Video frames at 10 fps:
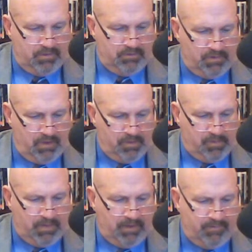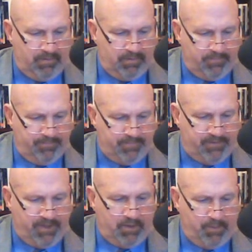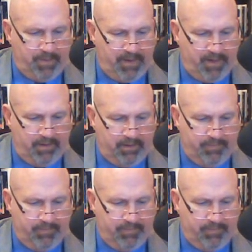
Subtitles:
so the malevolent psychopath.